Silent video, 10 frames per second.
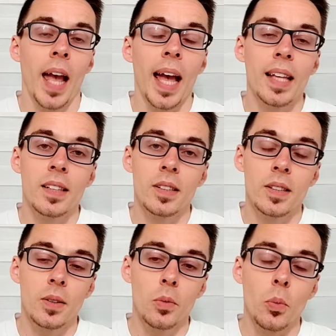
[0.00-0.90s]
And
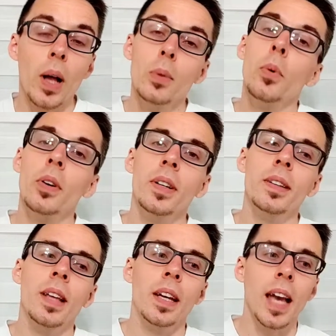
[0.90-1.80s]
while working
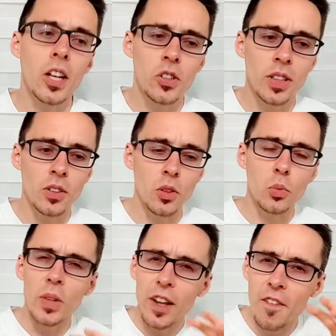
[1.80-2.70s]
there, he actually got
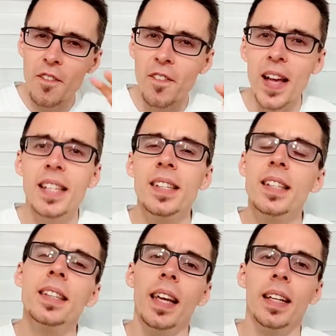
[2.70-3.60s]
really
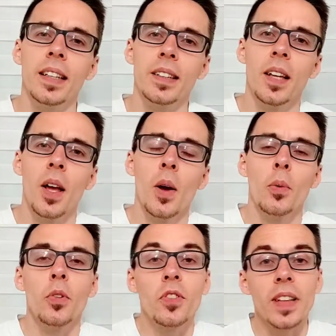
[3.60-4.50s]
fascinated
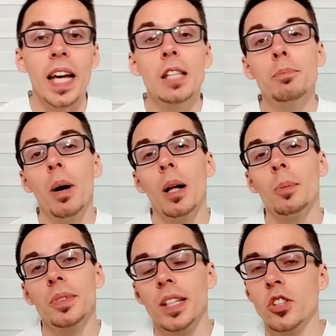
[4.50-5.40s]
with light
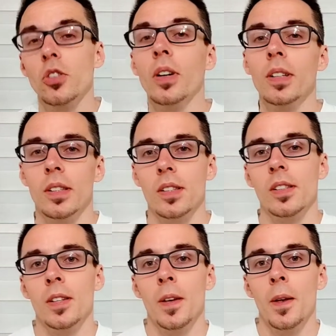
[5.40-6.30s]
bulbs and
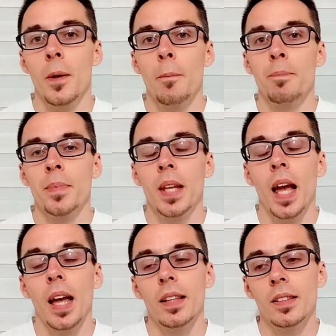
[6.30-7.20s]
sockets.
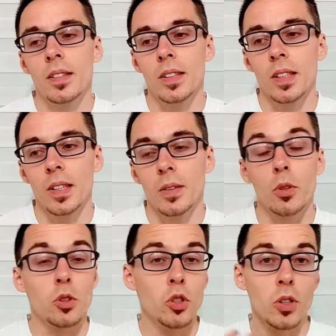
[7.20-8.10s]
And he
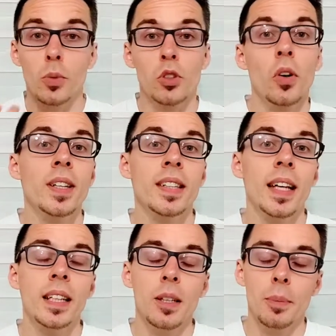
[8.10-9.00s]
was, he was so
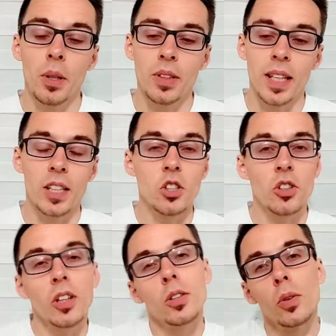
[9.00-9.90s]
excited about it that he
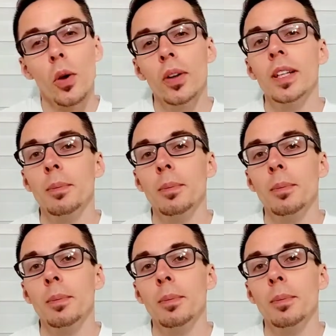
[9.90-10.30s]
started learning